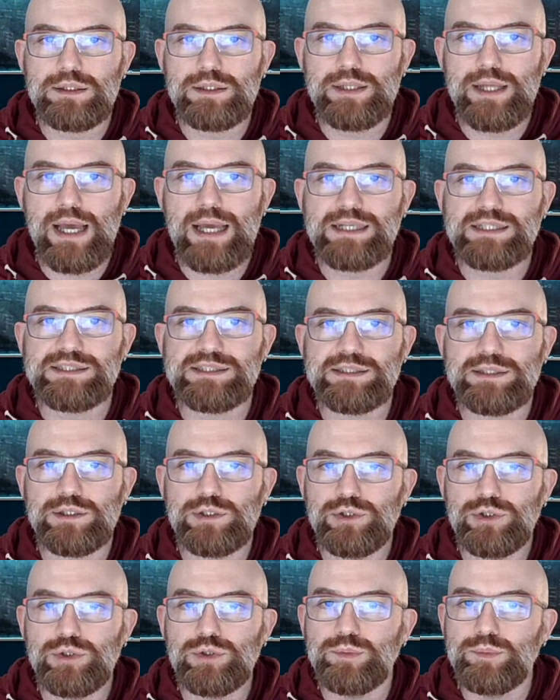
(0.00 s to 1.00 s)
next
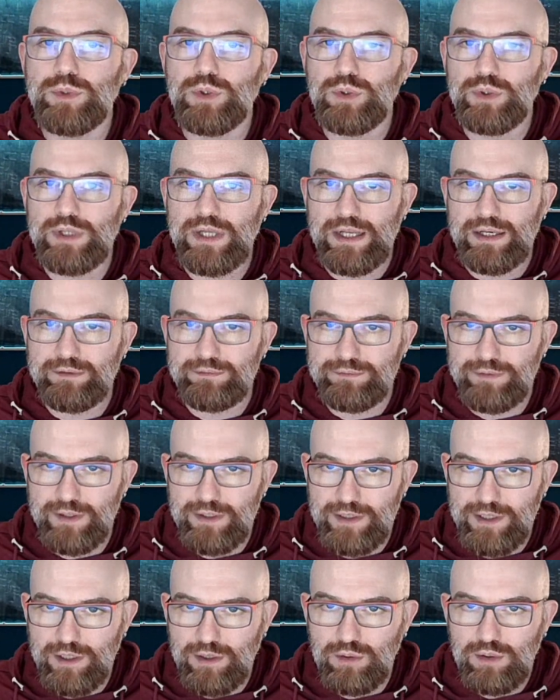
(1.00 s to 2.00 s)
new moon in
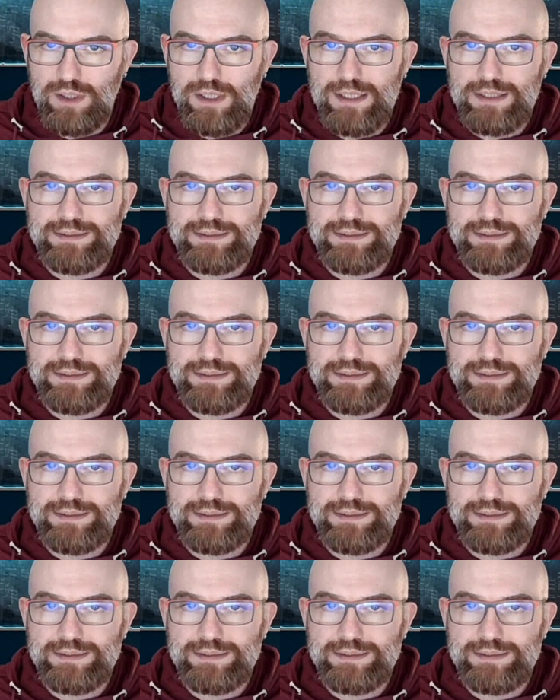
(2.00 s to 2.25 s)
Virgo